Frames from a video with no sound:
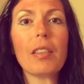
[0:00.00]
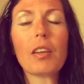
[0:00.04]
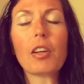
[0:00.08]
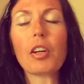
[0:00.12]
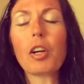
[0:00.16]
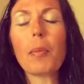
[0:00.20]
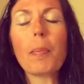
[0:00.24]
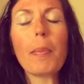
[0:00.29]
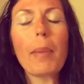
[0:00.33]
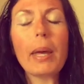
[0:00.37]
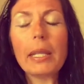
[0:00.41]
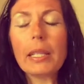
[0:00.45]

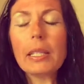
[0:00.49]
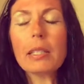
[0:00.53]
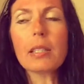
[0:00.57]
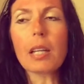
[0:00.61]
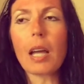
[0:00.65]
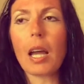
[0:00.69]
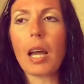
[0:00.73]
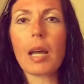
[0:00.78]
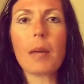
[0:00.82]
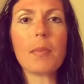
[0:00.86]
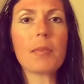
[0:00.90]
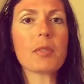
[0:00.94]
there are many
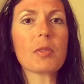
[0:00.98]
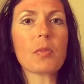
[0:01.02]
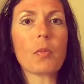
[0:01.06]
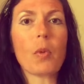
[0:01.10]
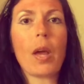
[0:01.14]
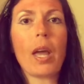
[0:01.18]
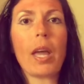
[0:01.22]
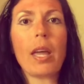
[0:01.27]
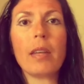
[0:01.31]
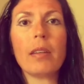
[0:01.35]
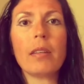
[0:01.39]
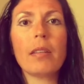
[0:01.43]
times
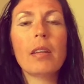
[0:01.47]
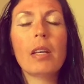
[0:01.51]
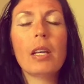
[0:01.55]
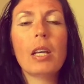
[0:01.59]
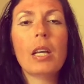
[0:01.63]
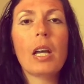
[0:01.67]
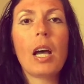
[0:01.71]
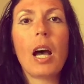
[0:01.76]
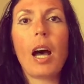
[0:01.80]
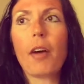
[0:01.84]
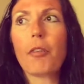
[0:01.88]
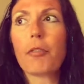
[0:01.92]
when
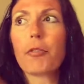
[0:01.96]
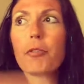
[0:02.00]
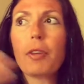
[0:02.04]
a